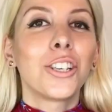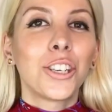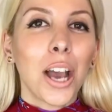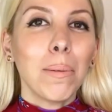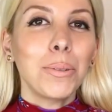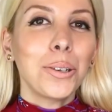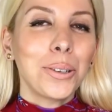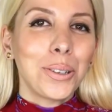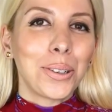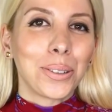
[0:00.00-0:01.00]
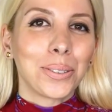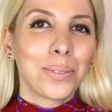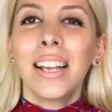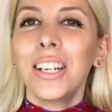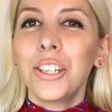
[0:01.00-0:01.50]
Chapter 2.
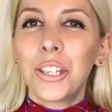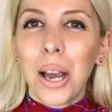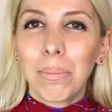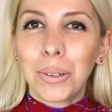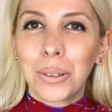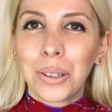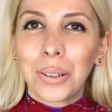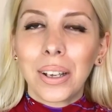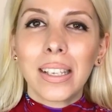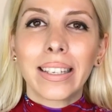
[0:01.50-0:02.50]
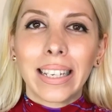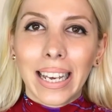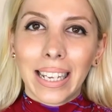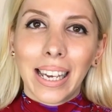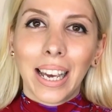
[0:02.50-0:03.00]
The chapter 2 is
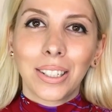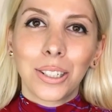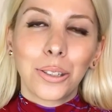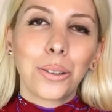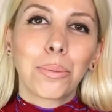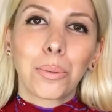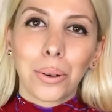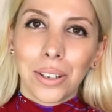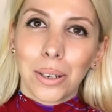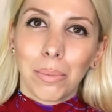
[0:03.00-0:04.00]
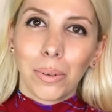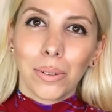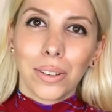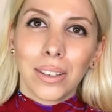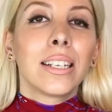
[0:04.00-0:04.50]
dedicated to
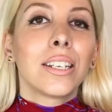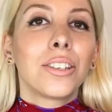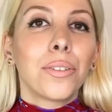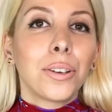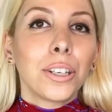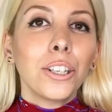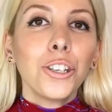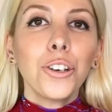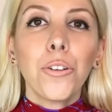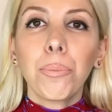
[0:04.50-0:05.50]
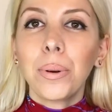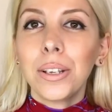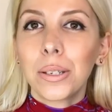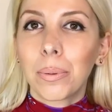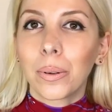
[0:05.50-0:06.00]
principles. The definition of
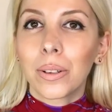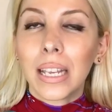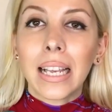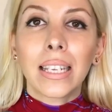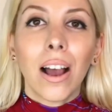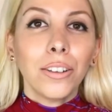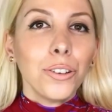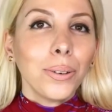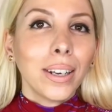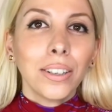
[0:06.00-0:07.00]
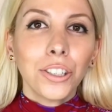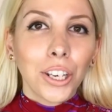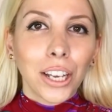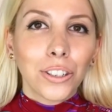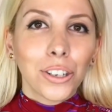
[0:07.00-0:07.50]
principles has undergone
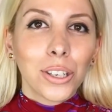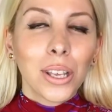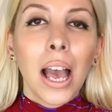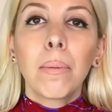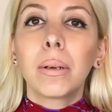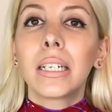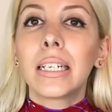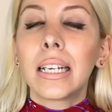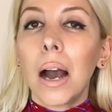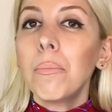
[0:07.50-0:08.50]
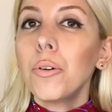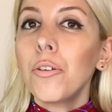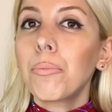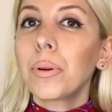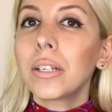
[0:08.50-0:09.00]
changes, but the number
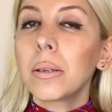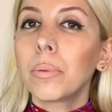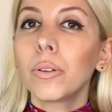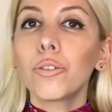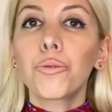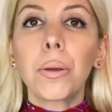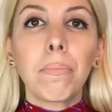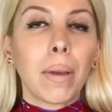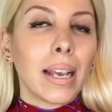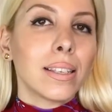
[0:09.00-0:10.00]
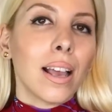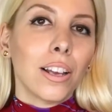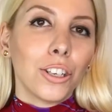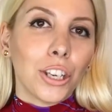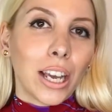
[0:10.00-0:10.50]
of principles remains
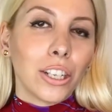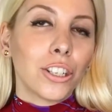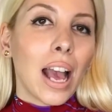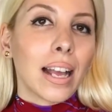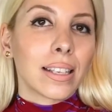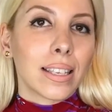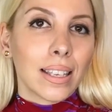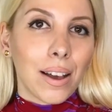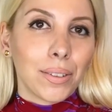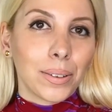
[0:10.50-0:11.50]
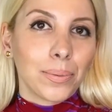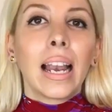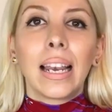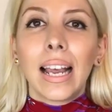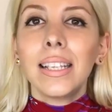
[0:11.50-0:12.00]
unchanged at 7.
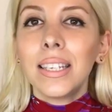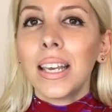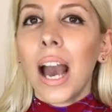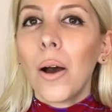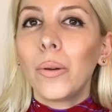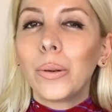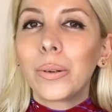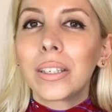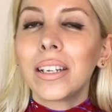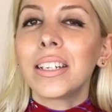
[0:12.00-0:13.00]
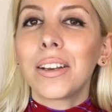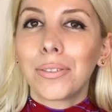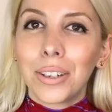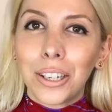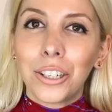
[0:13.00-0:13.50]
Let's see how looks the
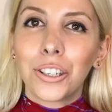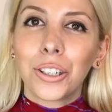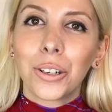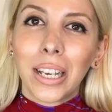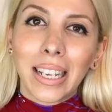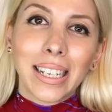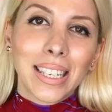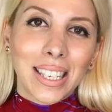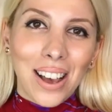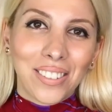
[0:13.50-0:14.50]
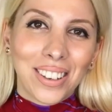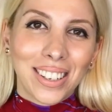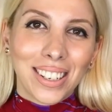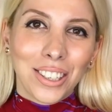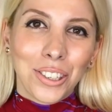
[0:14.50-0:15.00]
definition in the 7th
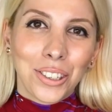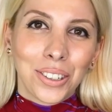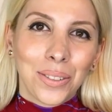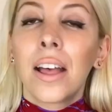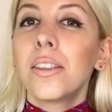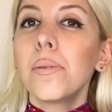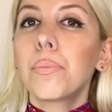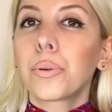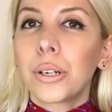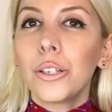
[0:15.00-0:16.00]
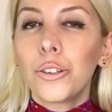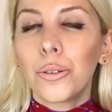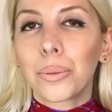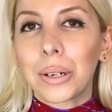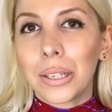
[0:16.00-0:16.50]
edition. The PRINCE2
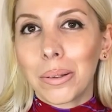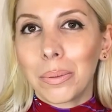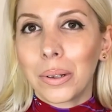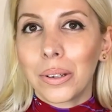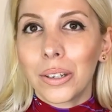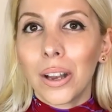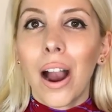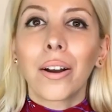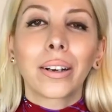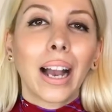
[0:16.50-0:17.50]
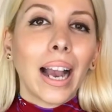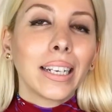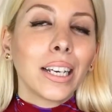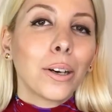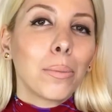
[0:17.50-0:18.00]
principles are
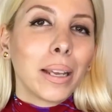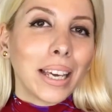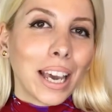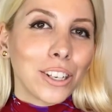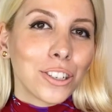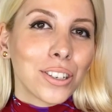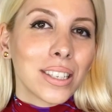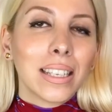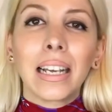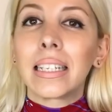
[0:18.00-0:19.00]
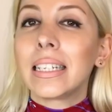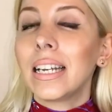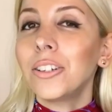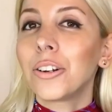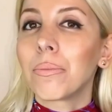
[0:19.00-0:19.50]
guiding obligations that
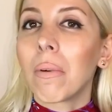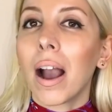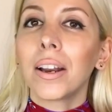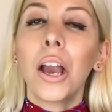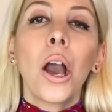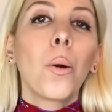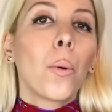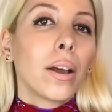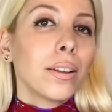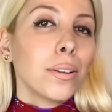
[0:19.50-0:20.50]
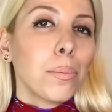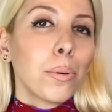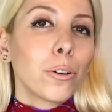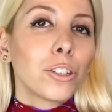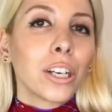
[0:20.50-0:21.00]
determine whether the
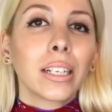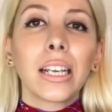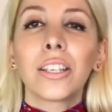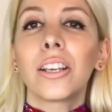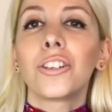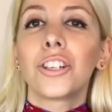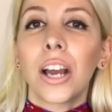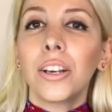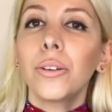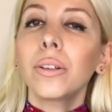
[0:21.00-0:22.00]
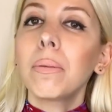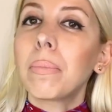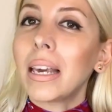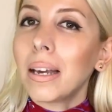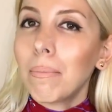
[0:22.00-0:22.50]
project is genuinely
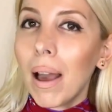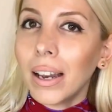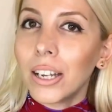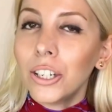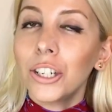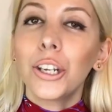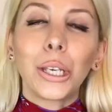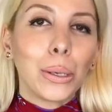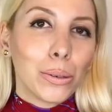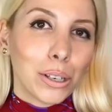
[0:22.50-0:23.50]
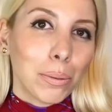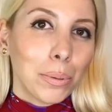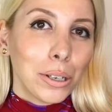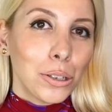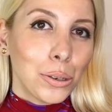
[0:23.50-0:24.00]
being managed using
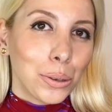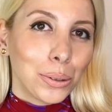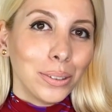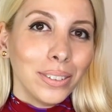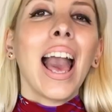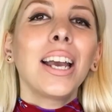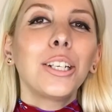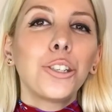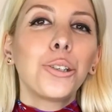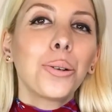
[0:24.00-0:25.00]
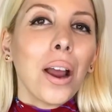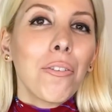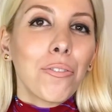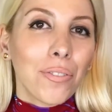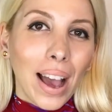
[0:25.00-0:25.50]
PRINCE2 and ensure
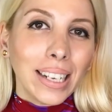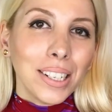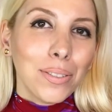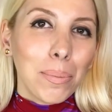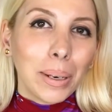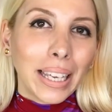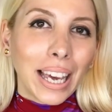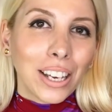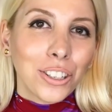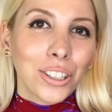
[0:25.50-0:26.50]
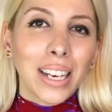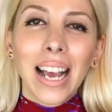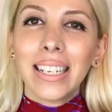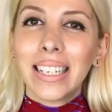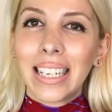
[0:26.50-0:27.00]
effective application
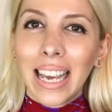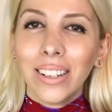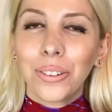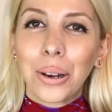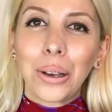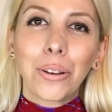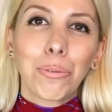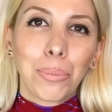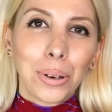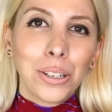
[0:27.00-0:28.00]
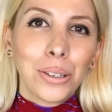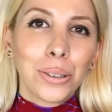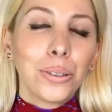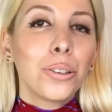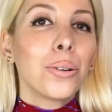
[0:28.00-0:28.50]
and tailoring of
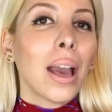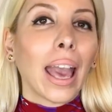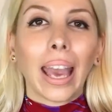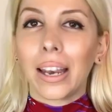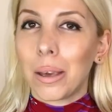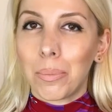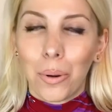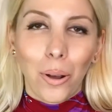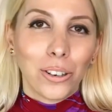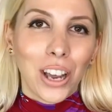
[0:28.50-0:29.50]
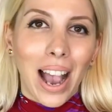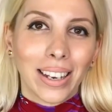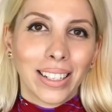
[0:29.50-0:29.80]
PRINCE2 to any project.